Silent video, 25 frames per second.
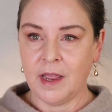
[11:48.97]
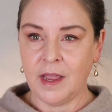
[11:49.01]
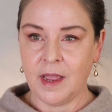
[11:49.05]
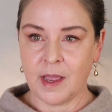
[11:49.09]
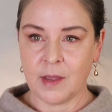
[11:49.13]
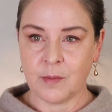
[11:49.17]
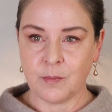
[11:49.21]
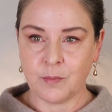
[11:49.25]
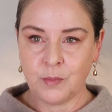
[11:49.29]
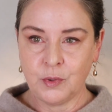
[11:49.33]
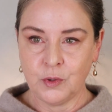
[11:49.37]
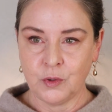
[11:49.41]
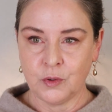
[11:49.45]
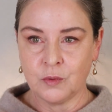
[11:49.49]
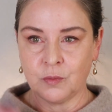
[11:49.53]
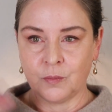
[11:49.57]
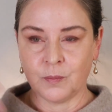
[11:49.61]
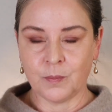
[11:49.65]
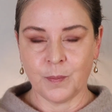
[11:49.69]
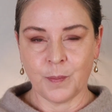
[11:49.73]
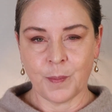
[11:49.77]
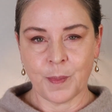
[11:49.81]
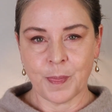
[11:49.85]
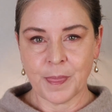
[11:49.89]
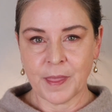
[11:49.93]
and
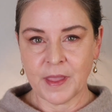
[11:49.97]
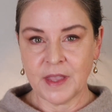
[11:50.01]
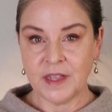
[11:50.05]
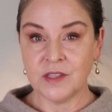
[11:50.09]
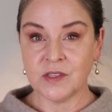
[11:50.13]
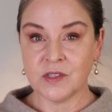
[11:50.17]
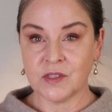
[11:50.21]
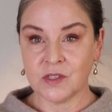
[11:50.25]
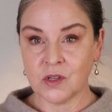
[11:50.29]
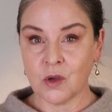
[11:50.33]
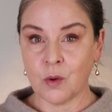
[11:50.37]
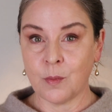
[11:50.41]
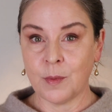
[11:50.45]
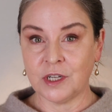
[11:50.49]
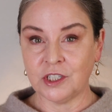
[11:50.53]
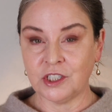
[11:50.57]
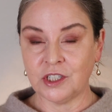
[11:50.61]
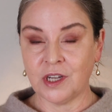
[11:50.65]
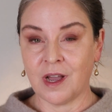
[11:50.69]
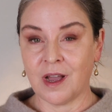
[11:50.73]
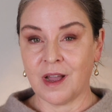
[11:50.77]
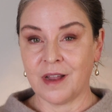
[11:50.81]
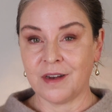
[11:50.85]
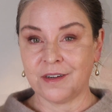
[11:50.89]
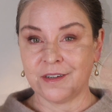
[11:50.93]
boom, it's so much
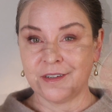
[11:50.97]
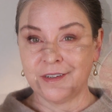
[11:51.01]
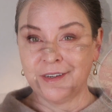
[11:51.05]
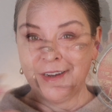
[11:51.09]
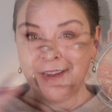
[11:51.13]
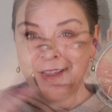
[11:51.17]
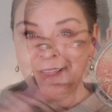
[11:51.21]
higher.